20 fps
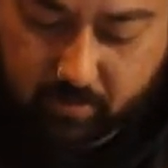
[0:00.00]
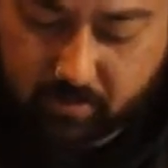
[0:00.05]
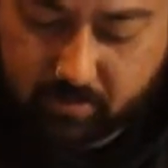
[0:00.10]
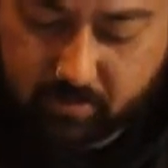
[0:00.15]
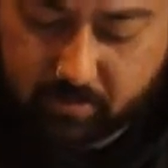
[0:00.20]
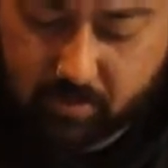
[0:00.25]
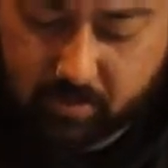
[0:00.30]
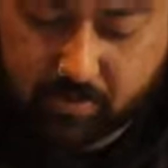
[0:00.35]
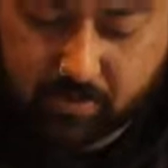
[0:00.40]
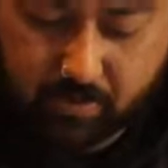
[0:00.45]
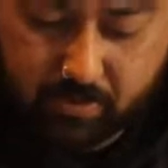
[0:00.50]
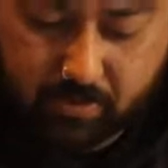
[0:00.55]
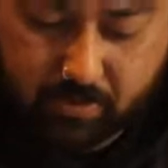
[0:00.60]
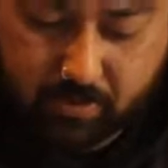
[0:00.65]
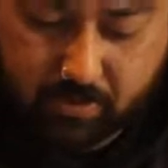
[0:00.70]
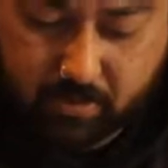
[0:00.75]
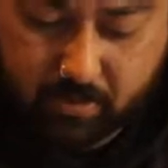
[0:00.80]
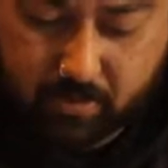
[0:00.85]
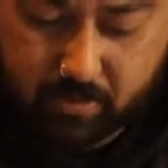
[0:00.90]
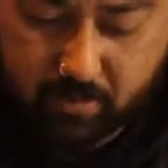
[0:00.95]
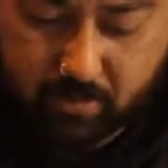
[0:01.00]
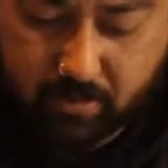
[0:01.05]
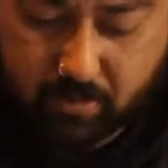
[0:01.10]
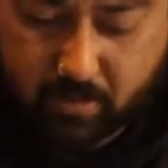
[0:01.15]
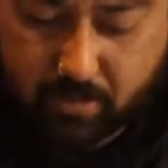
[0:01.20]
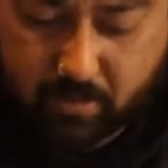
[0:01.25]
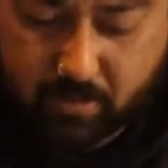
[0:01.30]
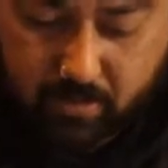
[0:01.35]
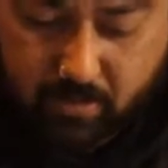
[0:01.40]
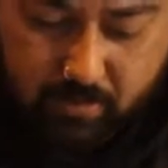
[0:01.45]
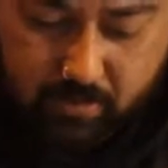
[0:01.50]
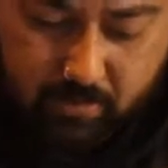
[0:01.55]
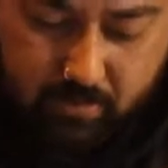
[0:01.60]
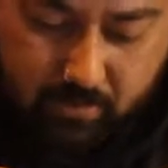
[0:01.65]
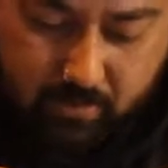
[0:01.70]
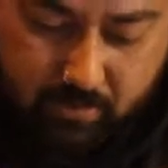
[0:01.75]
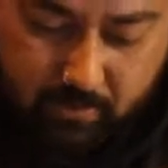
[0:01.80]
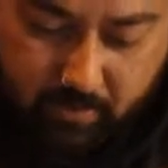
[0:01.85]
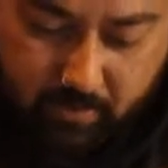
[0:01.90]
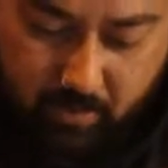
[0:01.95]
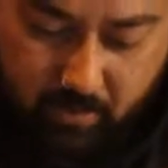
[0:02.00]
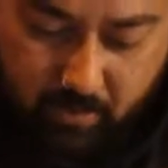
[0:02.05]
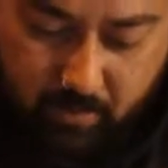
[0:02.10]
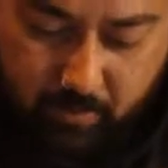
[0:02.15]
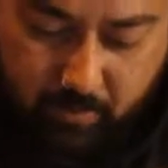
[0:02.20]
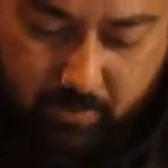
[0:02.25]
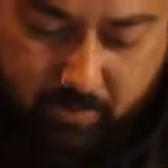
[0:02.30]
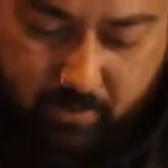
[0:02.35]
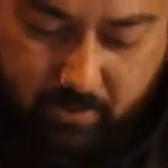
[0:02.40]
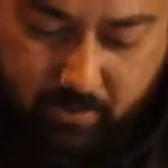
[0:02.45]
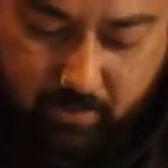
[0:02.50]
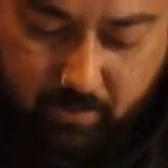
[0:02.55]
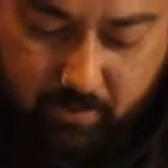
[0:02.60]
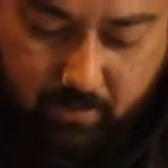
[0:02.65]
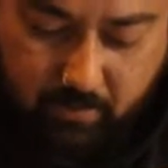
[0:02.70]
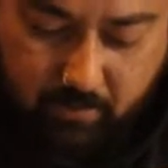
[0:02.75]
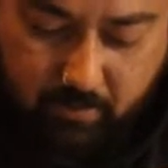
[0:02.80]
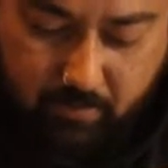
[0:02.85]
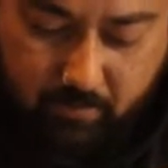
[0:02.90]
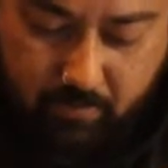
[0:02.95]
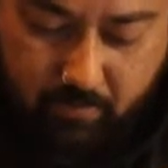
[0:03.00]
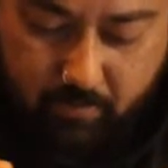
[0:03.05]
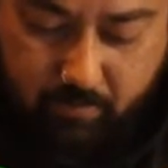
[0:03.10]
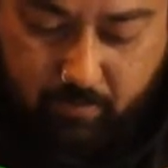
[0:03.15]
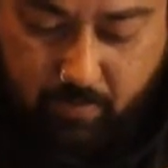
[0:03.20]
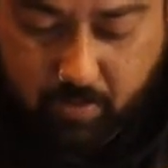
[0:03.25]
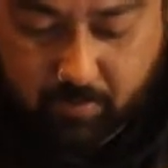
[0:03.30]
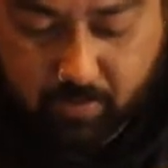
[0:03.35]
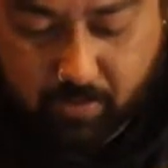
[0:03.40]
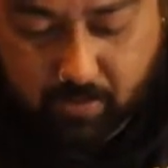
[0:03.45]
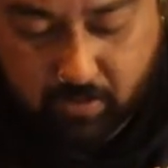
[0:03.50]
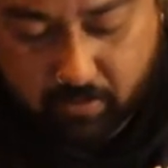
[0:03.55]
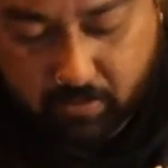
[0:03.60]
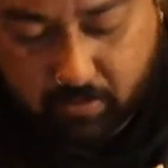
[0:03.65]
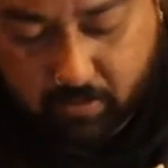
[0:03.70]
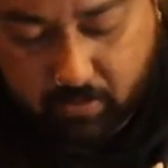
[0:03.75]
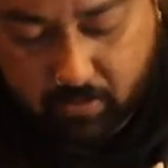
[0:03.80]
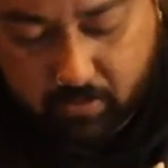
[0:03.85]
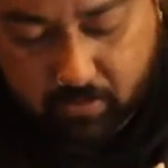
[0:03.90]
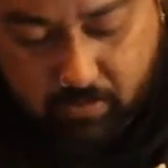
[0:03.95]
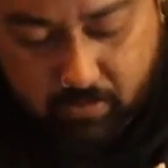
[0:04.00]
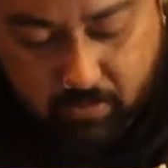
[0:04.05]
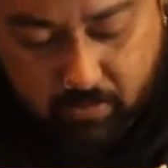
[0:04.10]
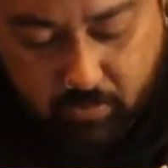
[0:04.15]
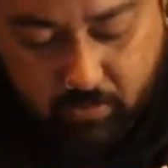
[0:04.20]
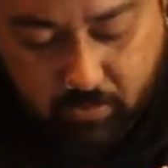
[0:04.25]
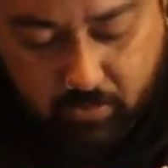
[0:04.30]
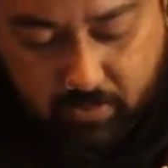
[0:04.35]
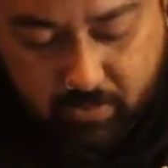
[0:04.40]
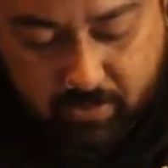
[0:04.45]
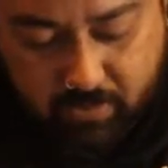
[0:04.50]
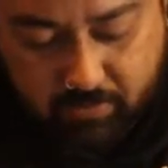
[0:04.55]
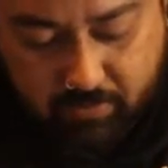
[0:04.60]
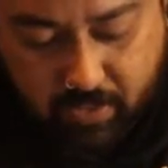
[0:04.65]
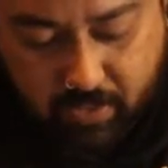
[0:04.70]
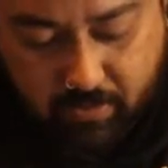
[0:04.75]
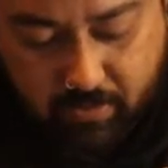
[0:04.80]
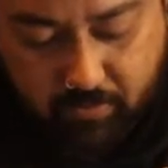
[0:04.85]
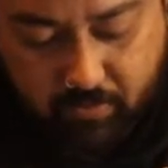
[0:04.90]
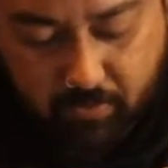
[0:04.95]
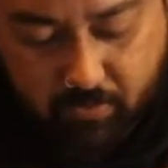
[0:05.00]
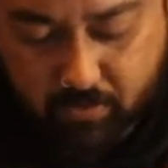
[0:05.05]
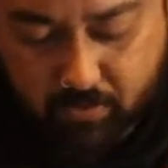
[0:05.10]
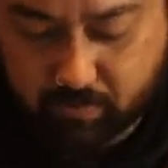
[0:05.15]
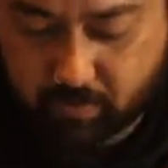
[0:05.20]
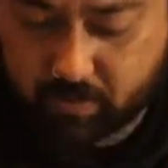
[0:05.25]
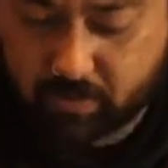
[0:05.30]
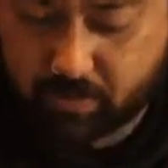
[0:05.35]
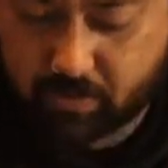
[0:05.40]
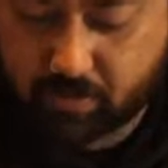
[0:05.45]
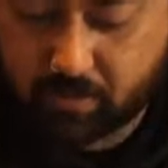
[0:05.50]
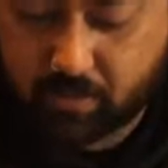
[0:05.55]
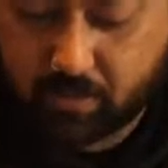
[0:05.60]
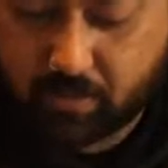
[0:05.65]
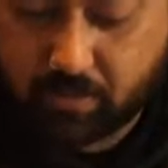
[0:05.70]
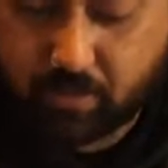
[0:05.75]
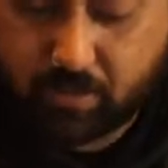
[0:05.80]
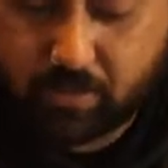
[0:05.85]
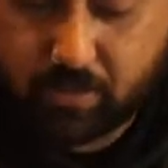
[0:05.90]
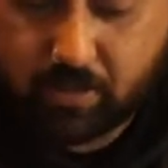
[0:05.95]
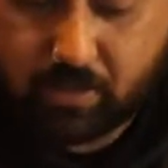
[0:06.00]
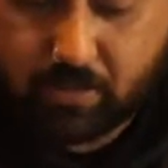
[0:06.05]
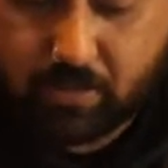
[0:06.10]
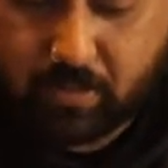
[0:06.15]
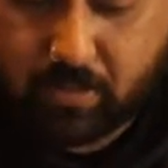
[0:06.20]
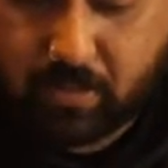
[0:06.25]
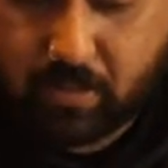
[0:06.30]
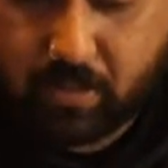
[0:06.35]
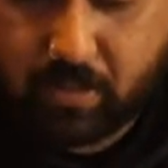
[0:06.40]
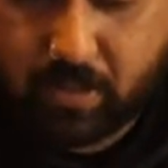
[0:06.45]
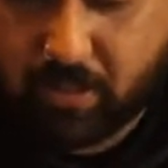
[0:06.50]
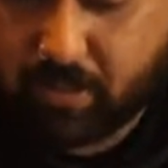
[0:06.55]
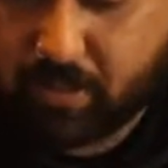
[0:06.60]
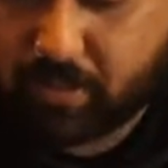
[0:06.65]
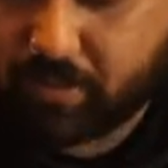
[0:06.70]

Gives me an excuse to do some hobby time, maybe, and talk to some peoples, which I don't know.